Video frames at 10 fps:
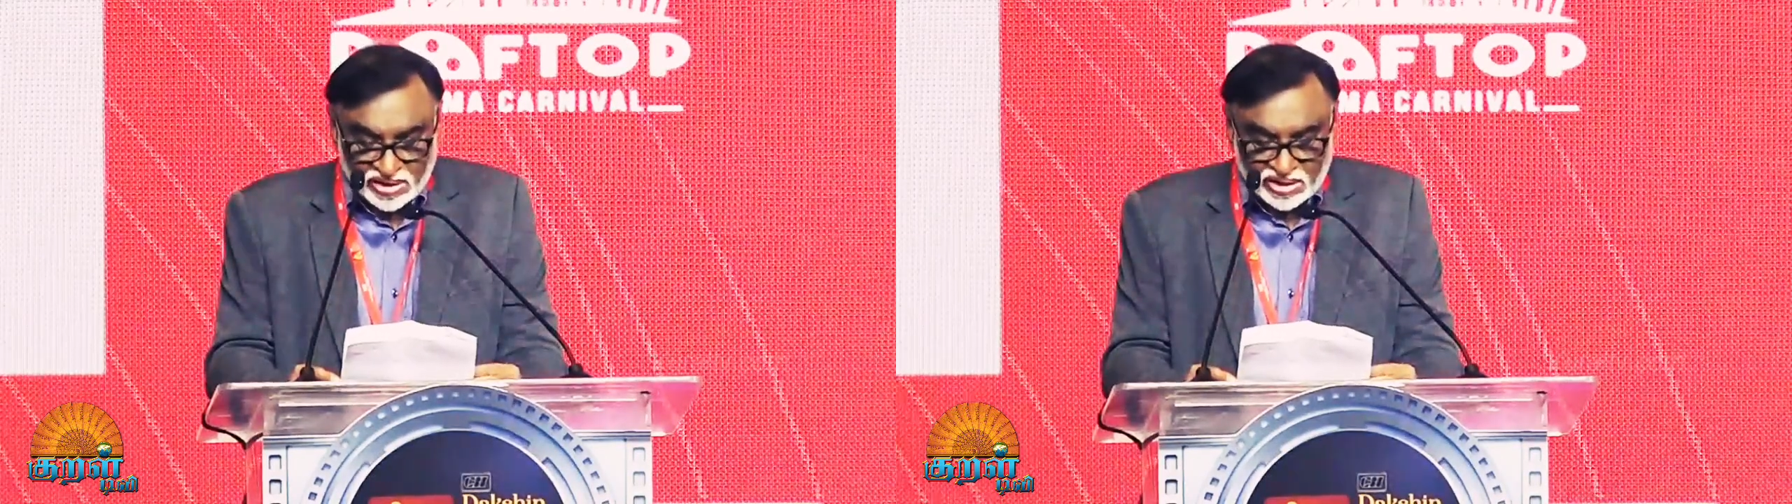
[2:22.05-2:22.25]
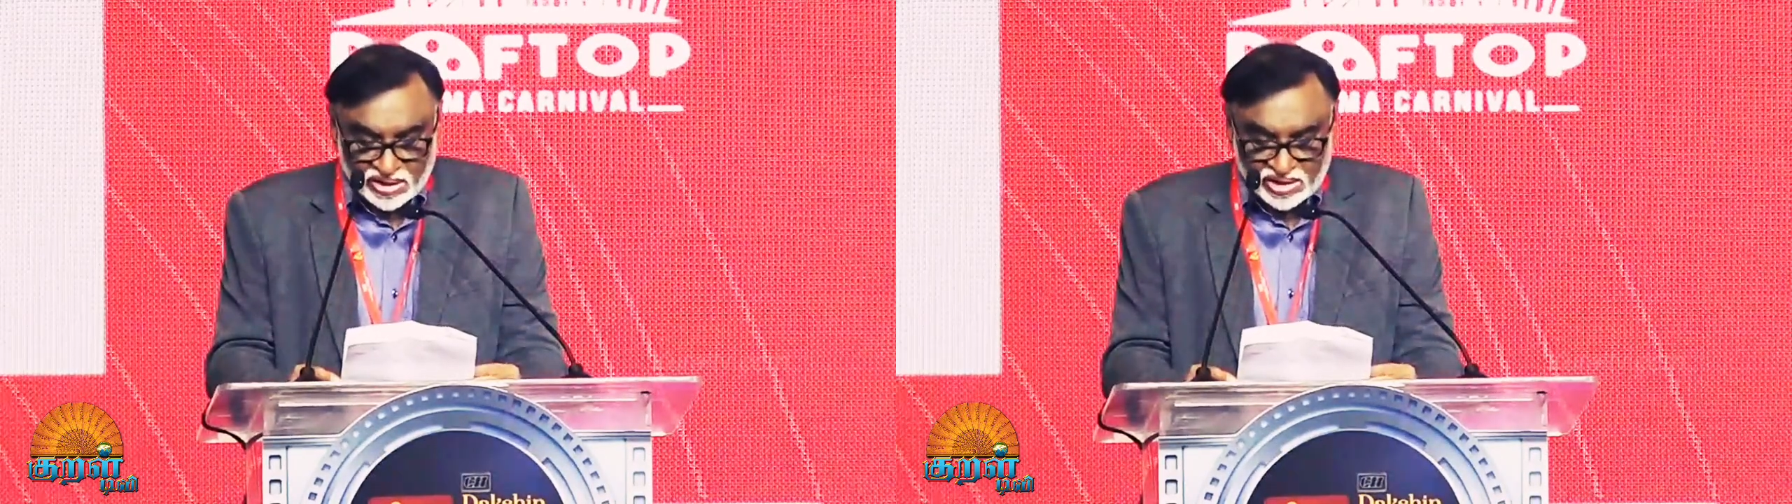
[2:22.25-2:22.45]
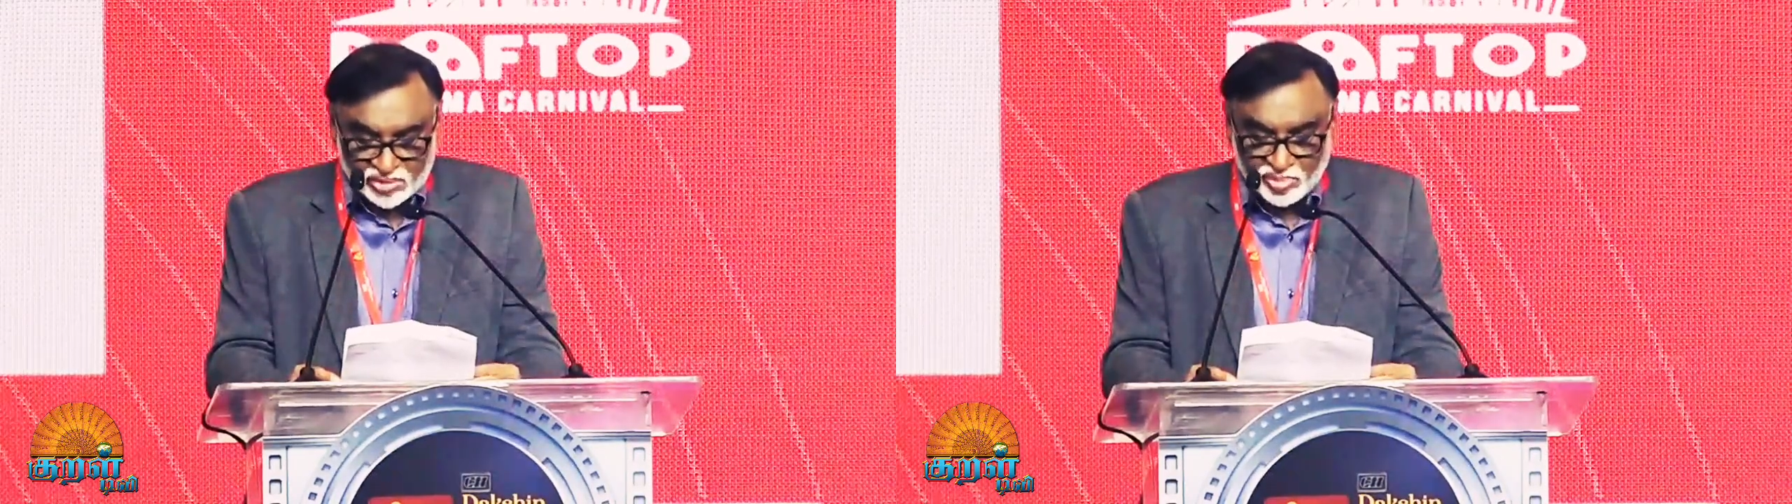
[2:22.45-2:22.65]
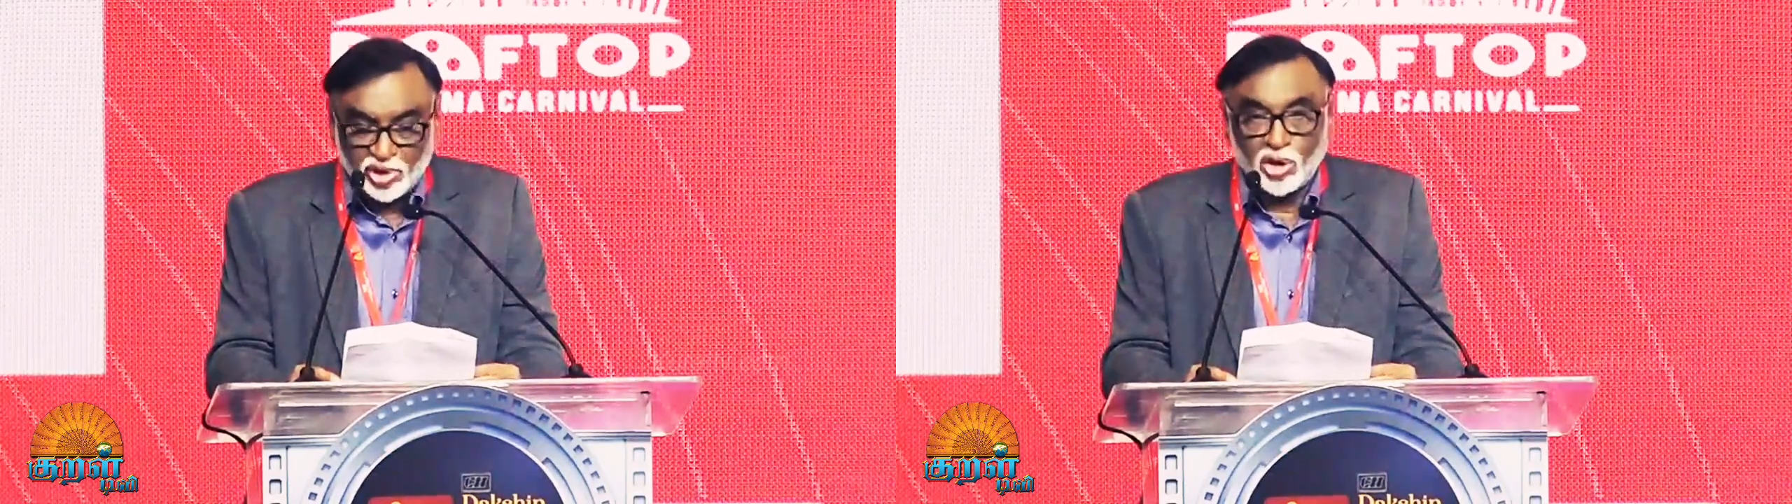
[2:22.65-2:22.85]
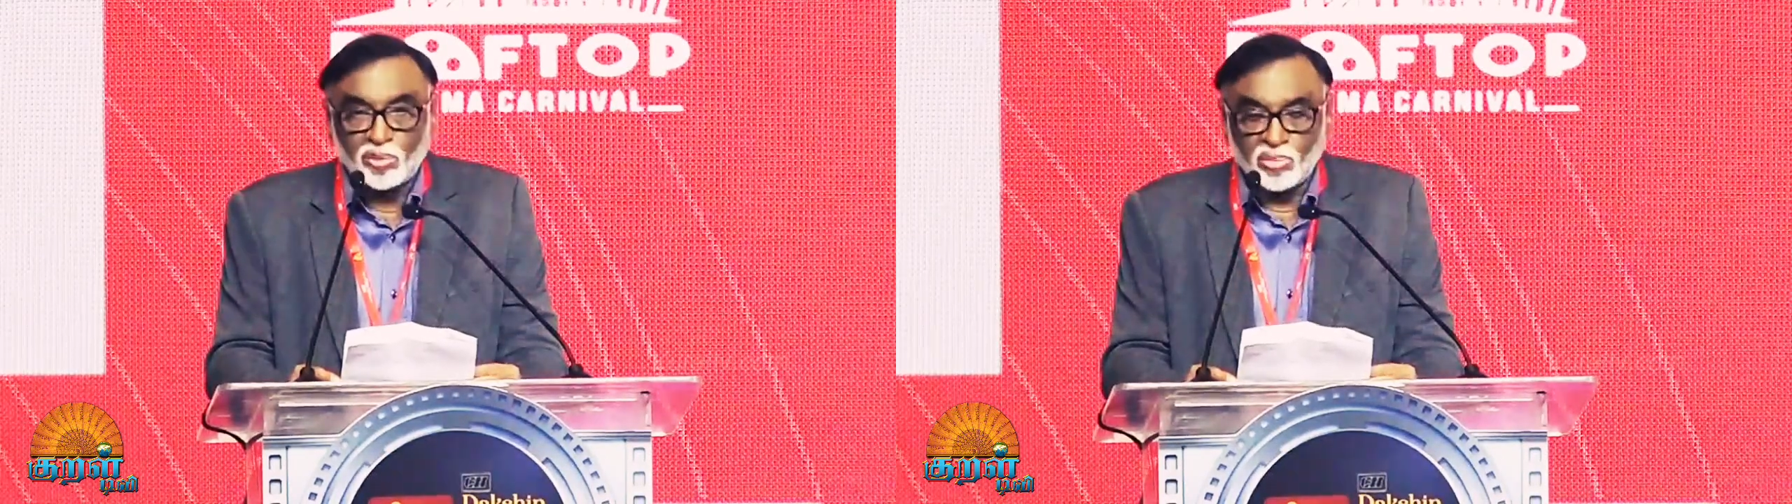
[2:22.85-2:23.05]
year is
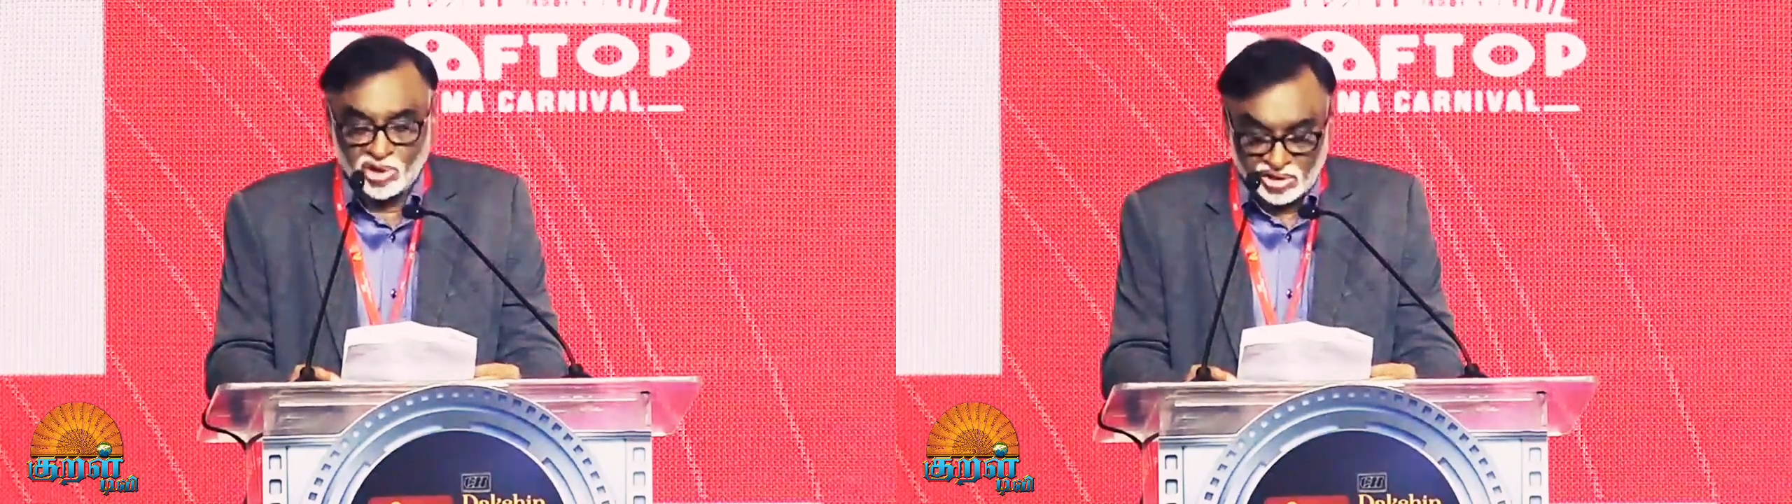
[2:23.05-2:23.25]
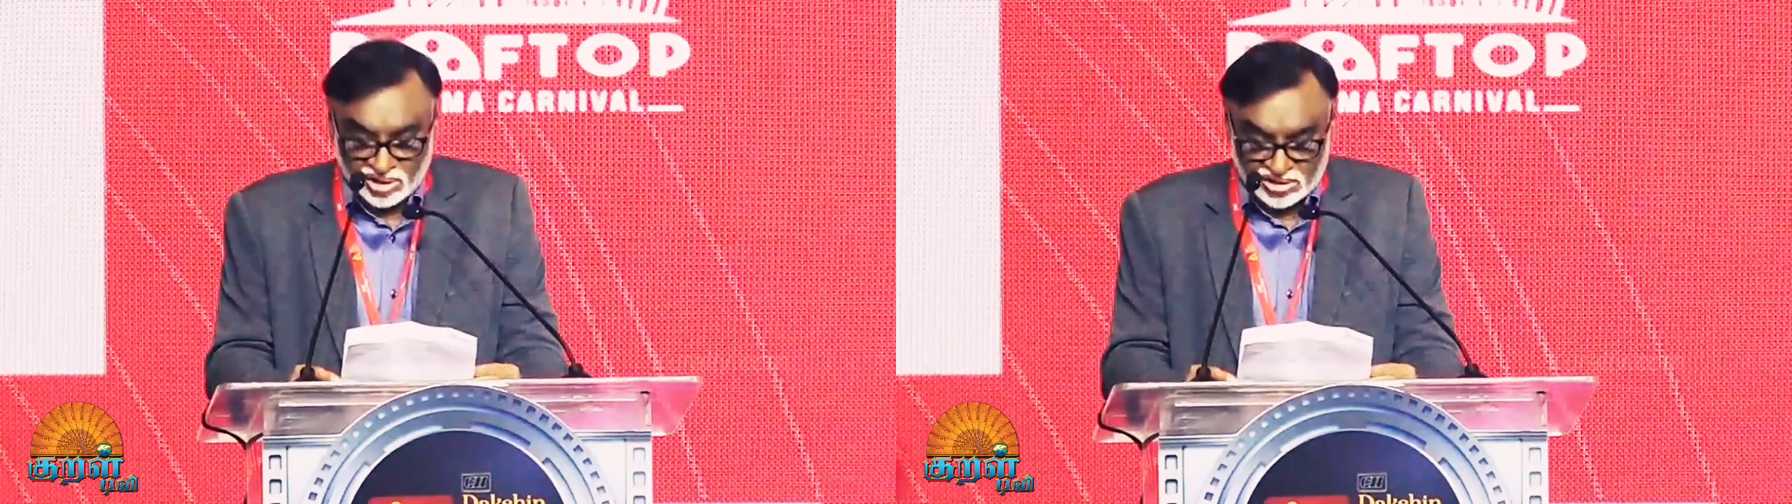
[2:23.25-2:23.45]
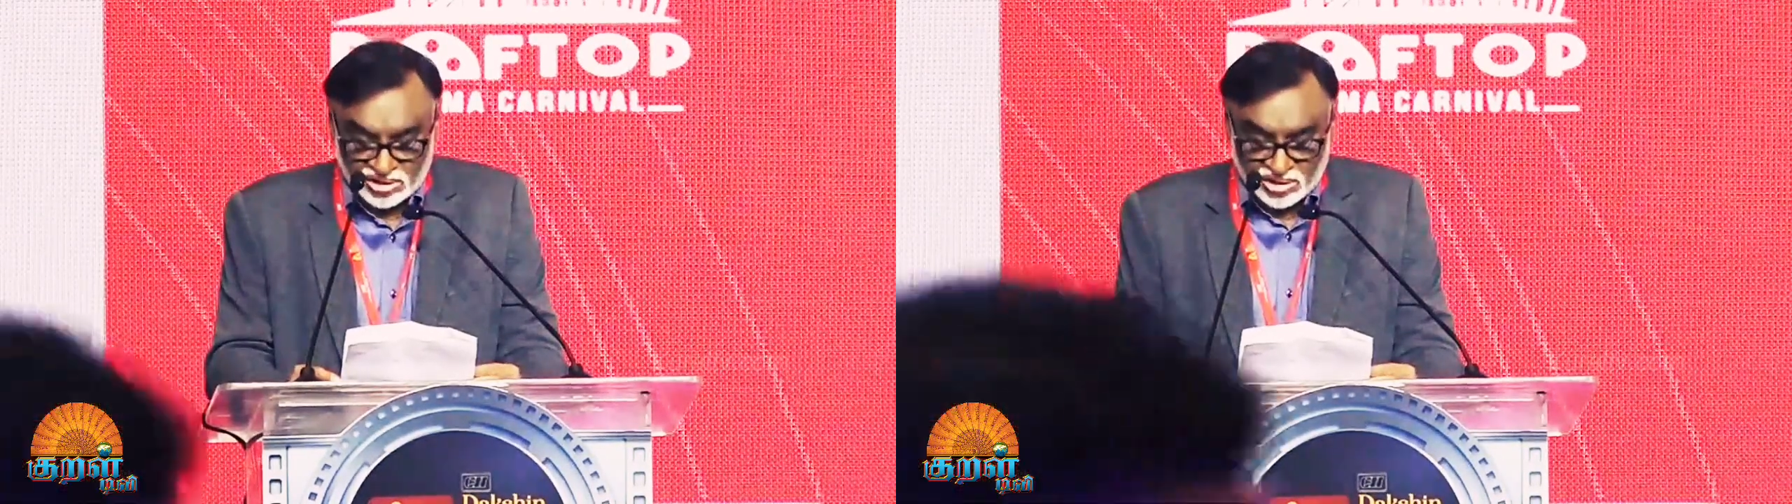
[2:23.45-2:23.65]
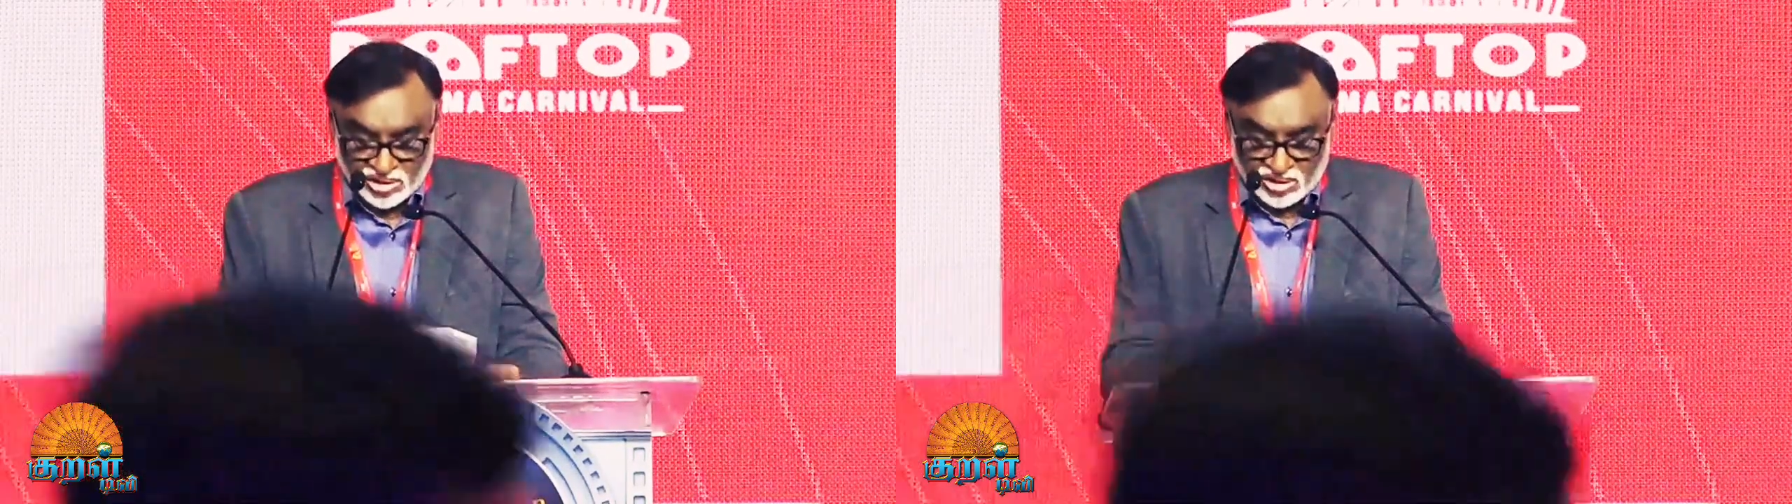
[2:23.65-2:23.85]
Beyond Borders,